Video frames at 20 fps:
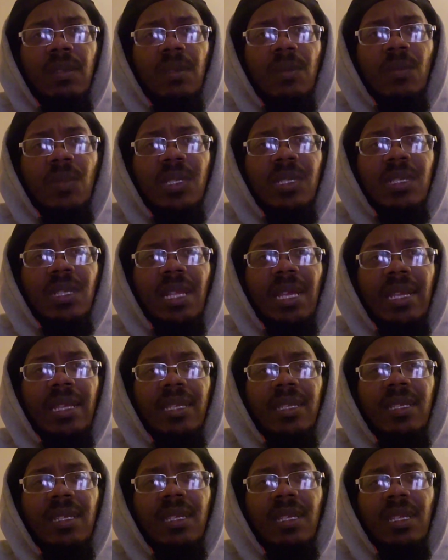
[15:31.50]
was
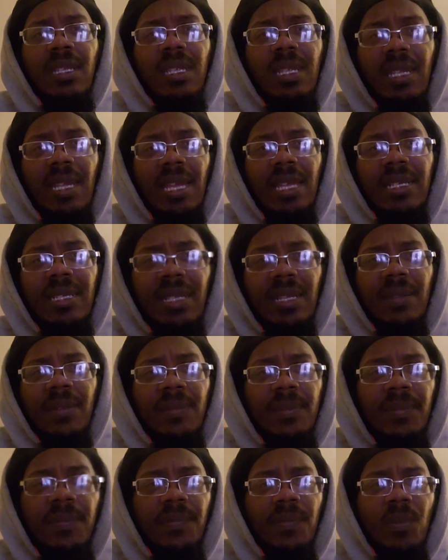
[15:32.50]
like, he got that
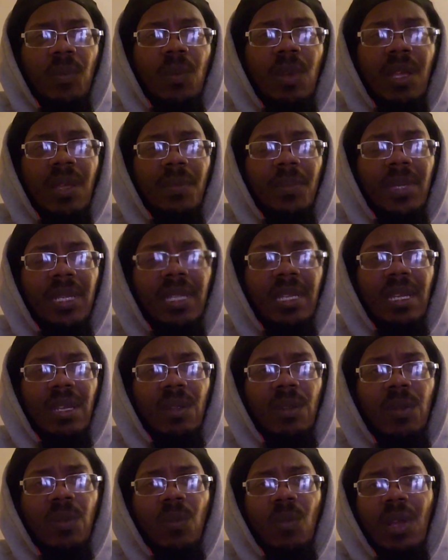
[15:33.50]
from YP. I
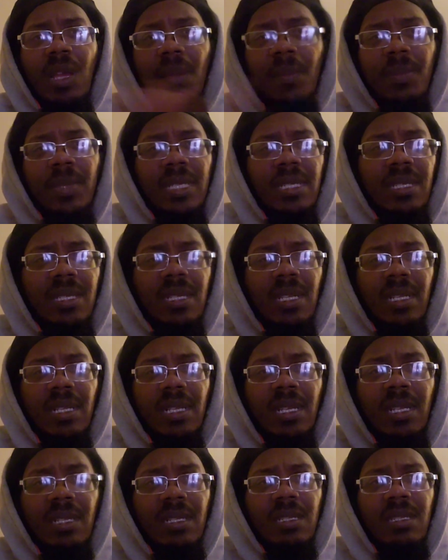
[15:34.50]
heard YP say
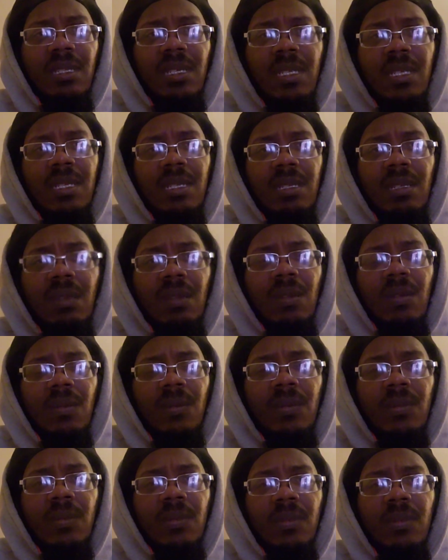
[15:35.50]
that years ago.
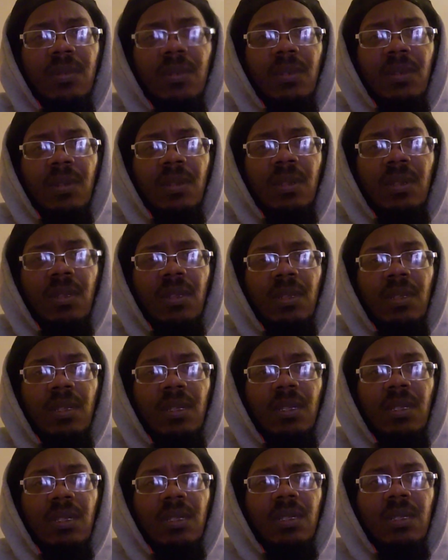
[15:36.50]

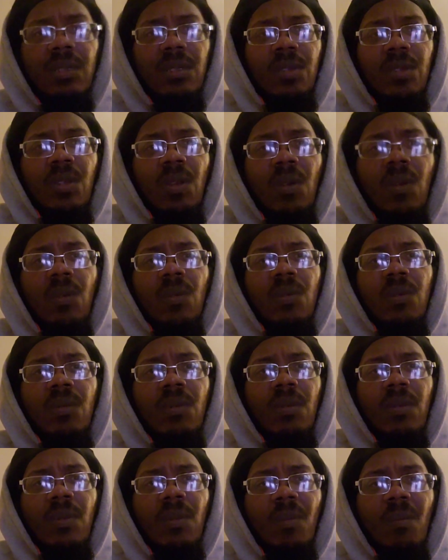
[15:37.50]
So
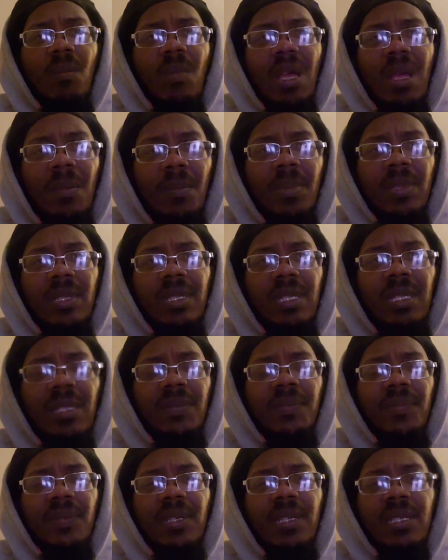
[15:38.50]
my
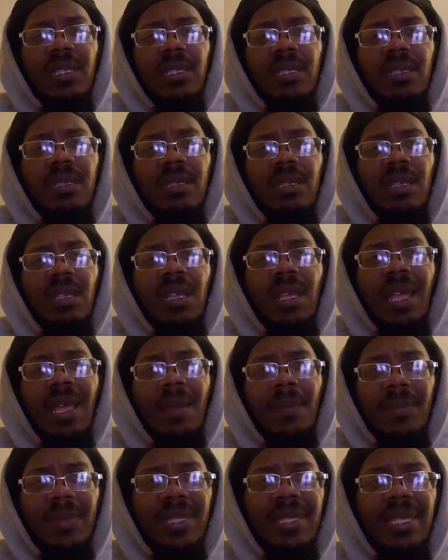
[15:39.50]
belief is,
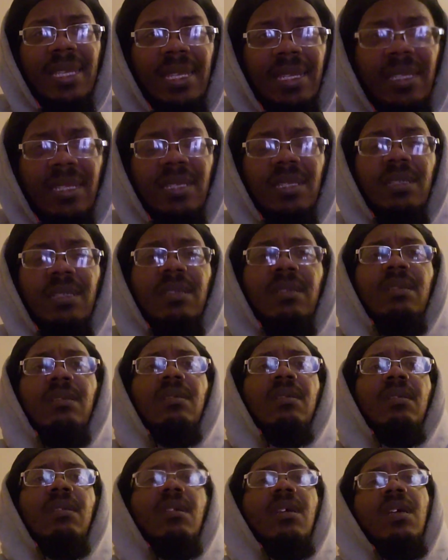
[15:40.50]
I'm thinking
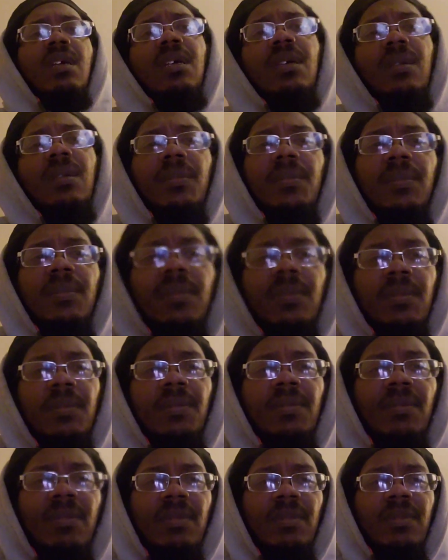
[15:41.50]

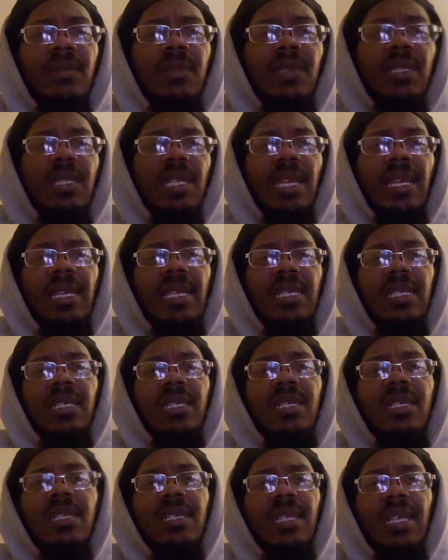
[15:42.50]
that he
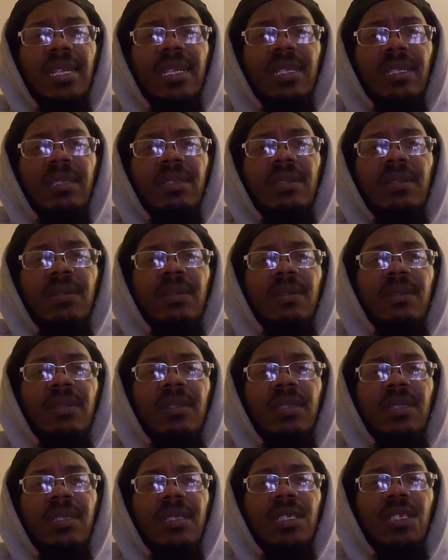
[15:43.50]
said it
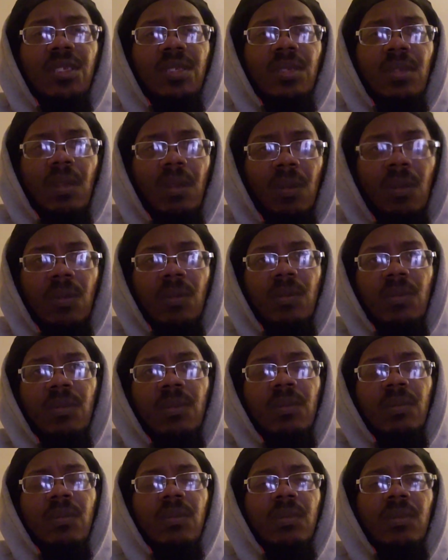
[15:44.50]
so
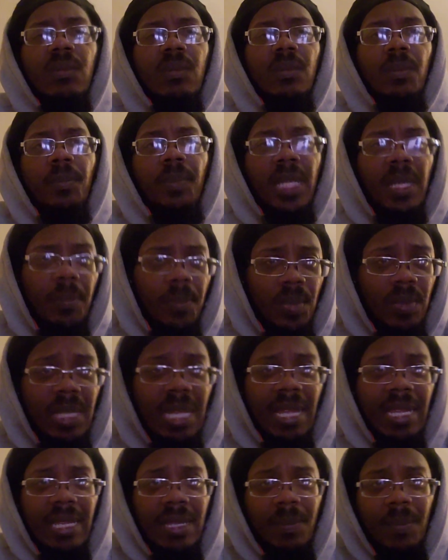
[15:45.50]
people
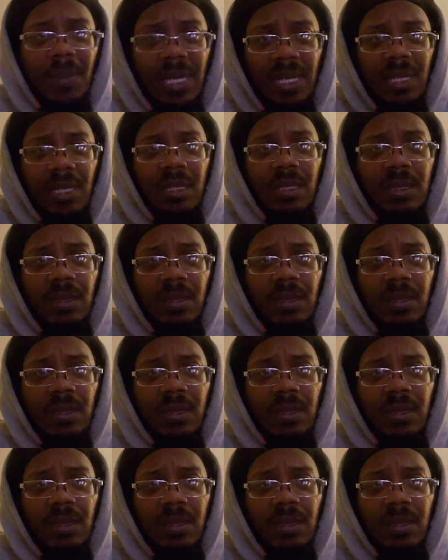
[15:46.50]
like me